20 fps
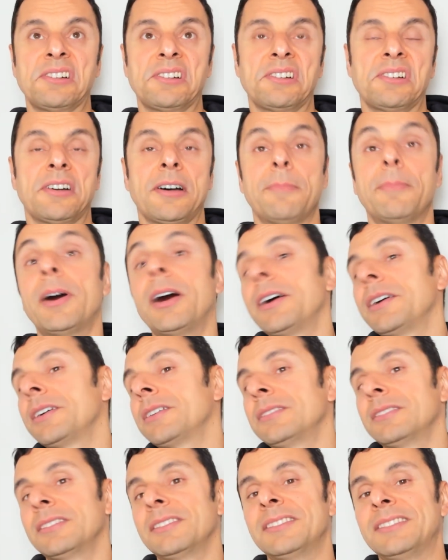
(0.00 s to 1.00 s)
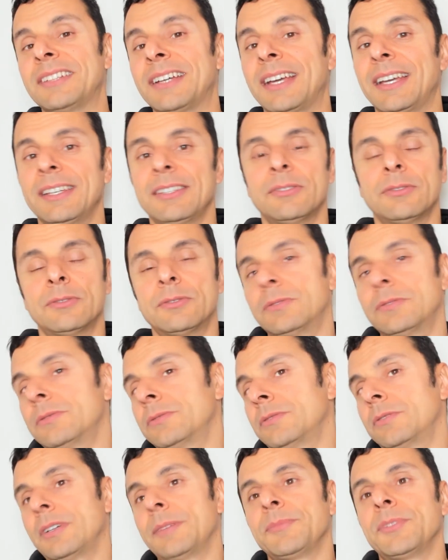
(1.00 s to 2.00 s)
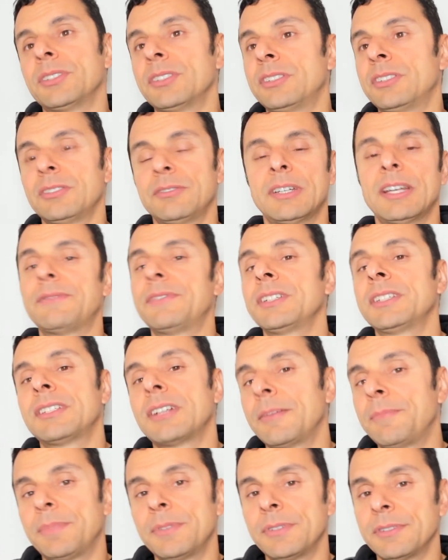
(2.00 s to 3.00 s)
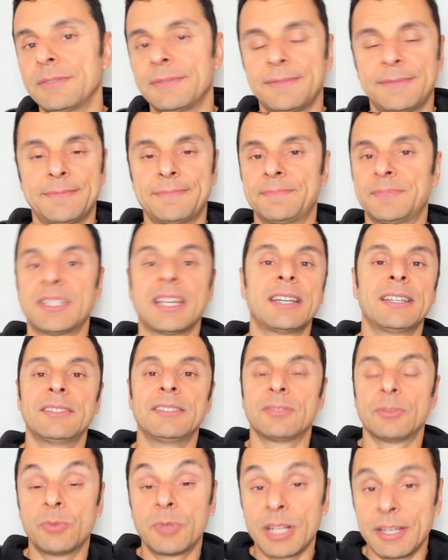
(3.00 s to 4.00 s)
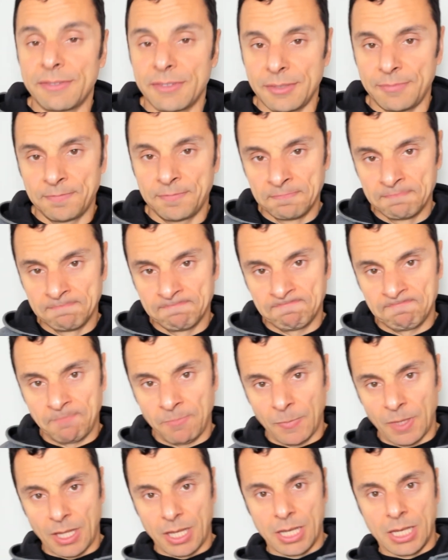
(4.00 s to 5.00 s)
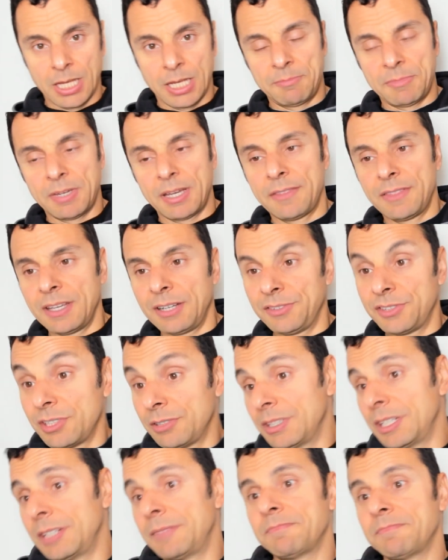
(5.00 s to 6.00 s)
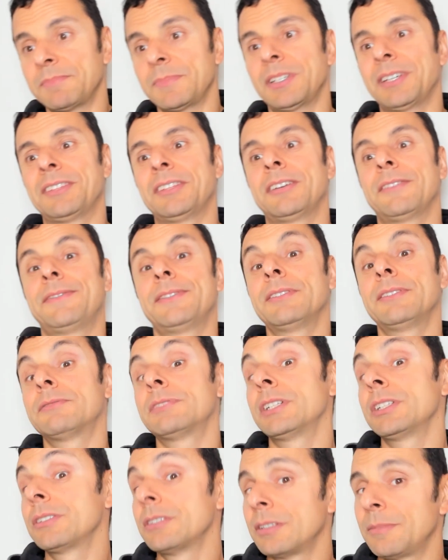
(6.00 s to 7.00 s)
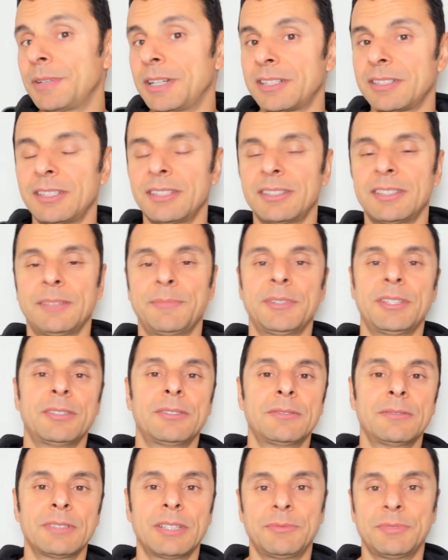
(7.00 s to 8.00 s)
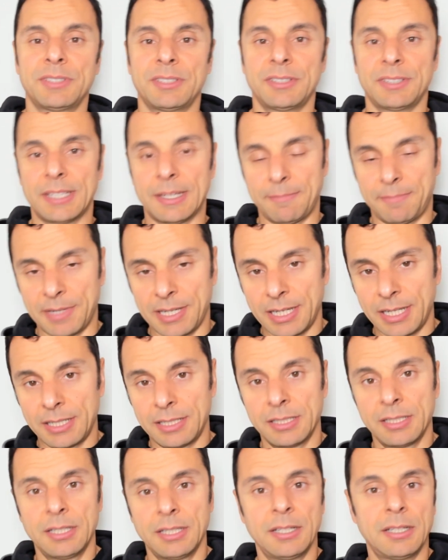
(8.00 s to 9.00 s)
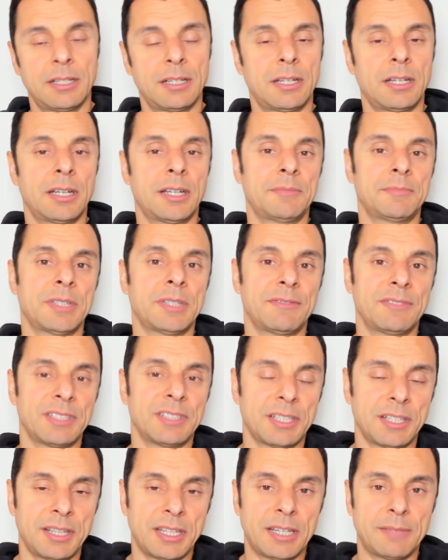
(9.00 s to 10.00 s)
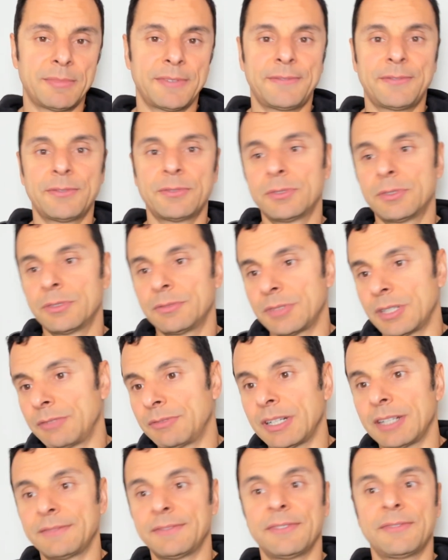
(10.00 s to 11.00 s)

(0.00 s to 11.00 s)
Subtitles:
a mile a day, or I'm going to do it every couple of days, or whatever. And they'll do it, and they'll feel really good about it, and they'll be like, oh, that wasn't that bad. I haven't done that before. I ran for